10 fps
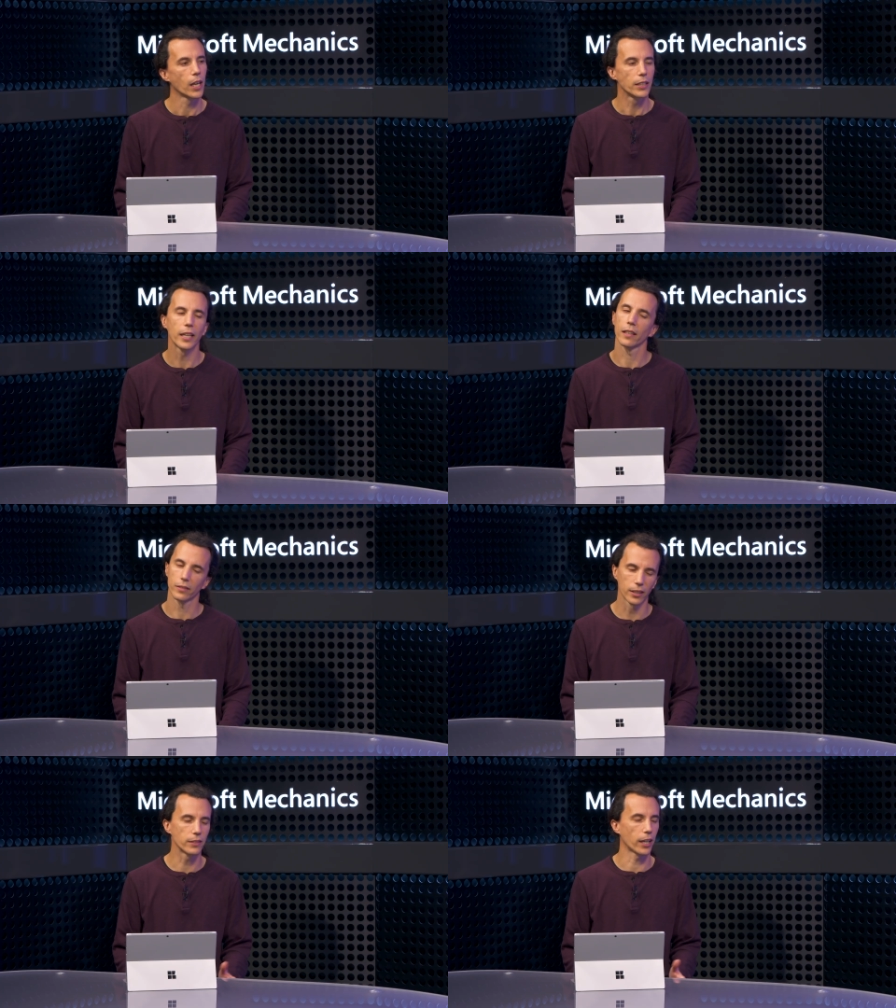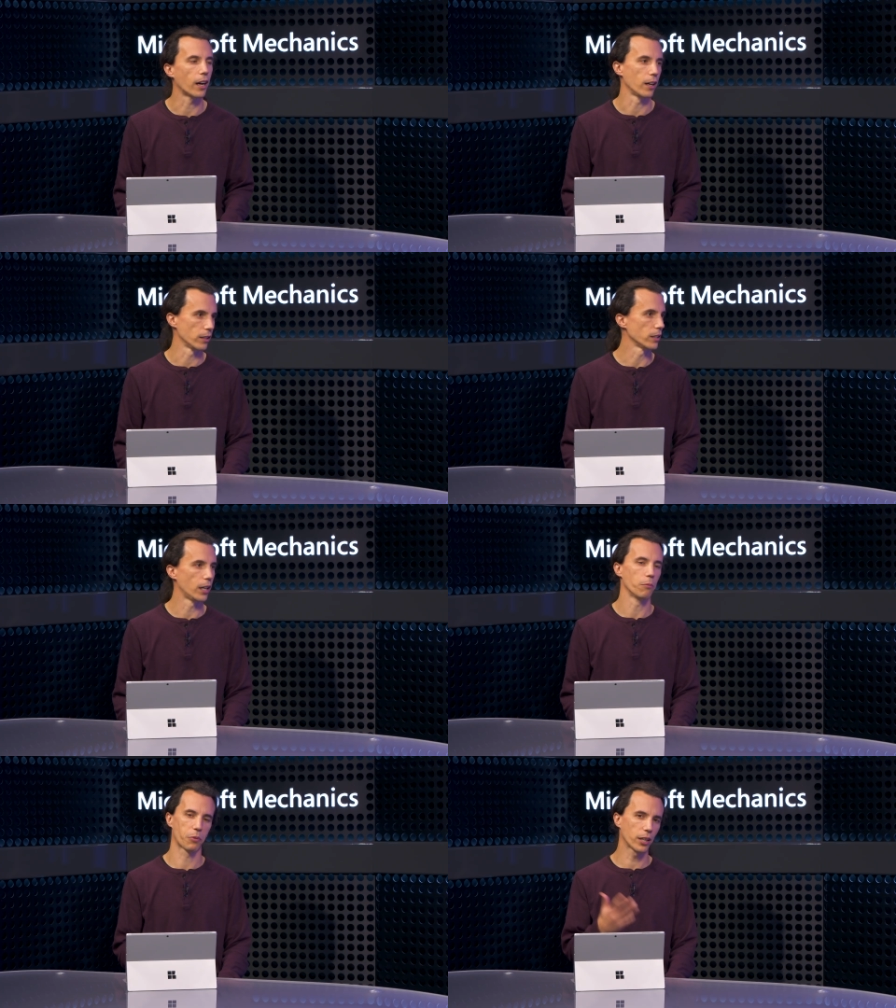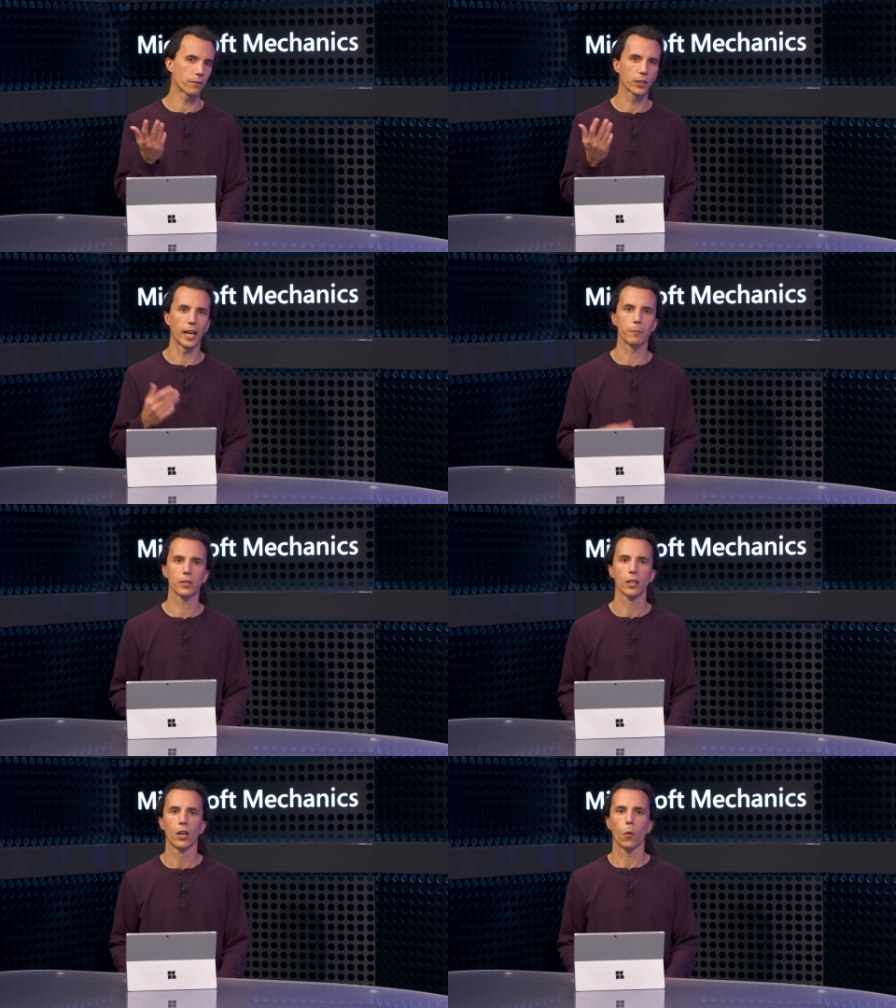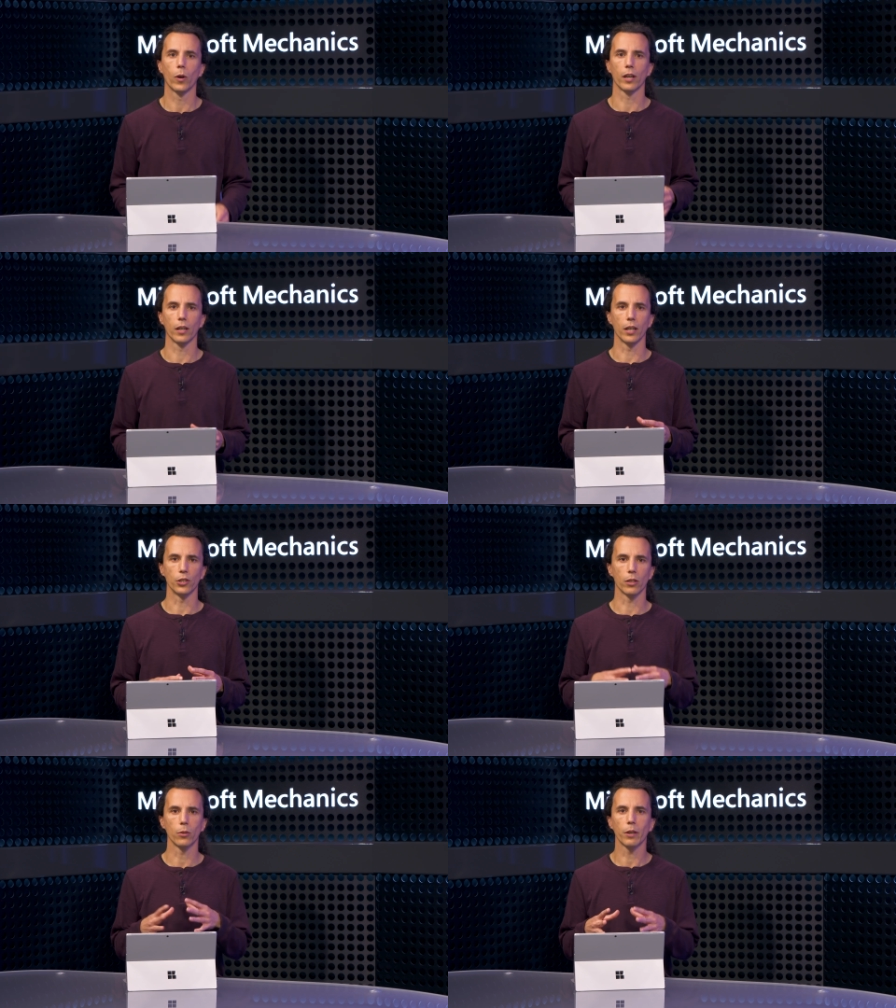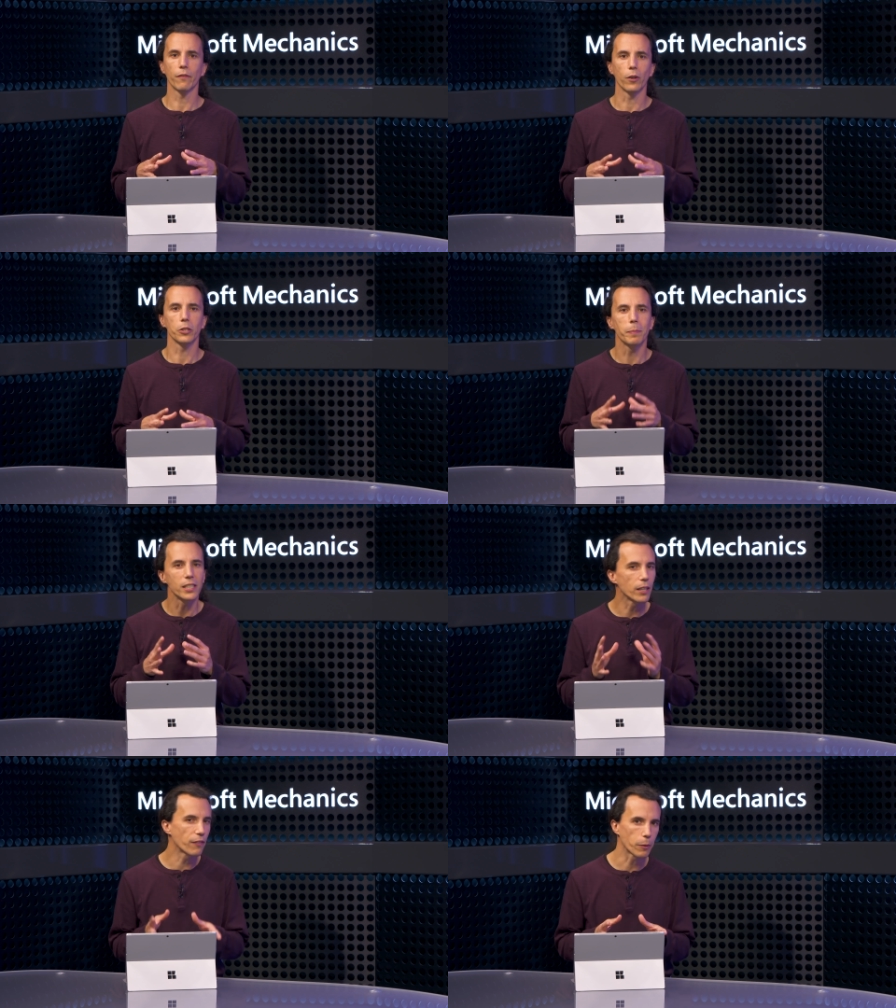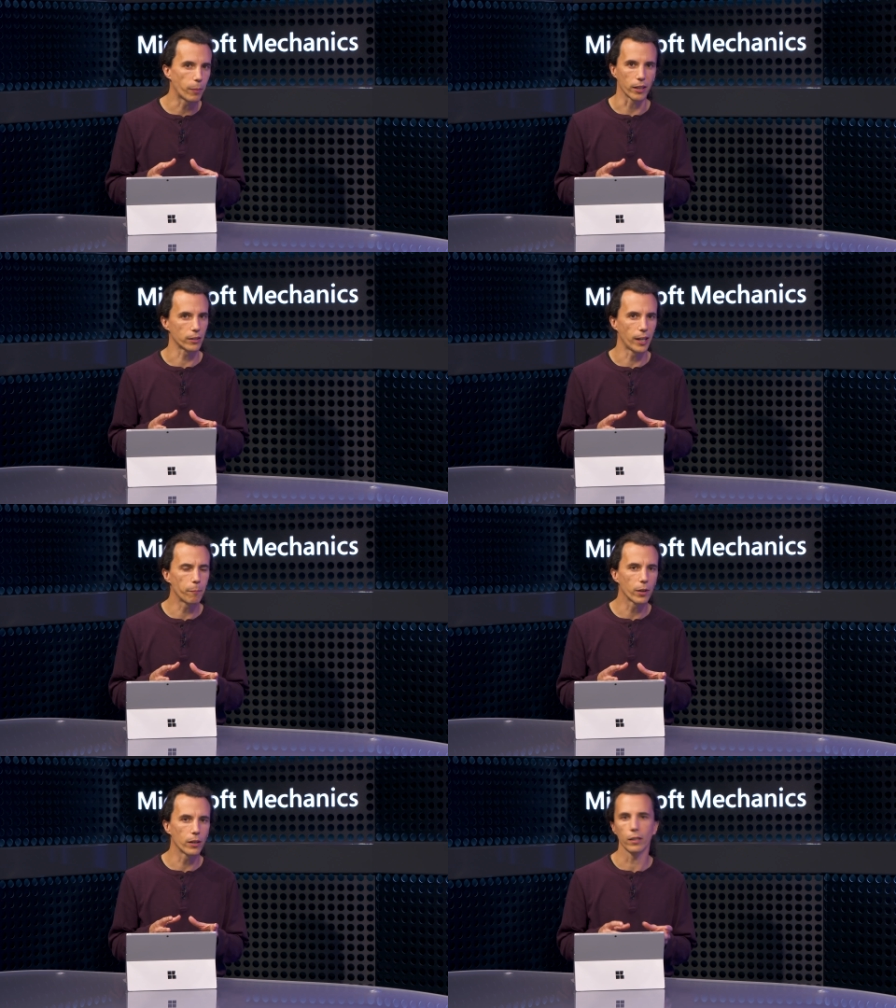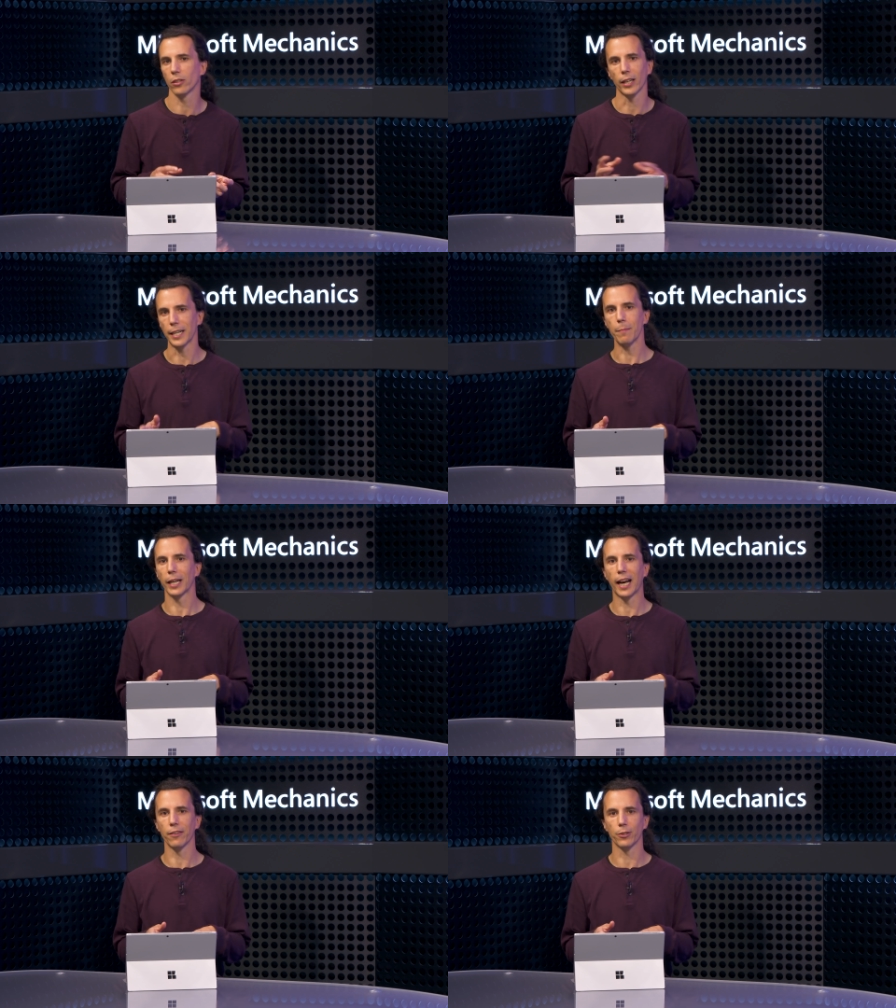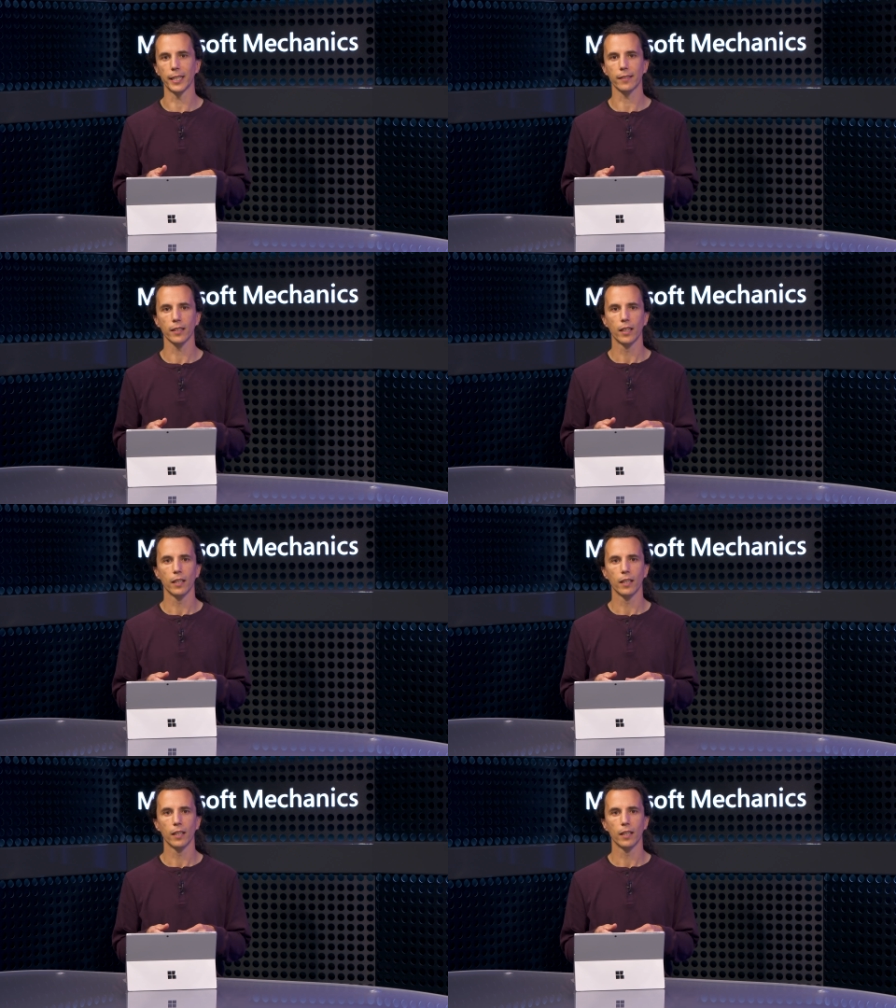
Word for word: They are. Think of times where you're looking for a specific part number or an email address.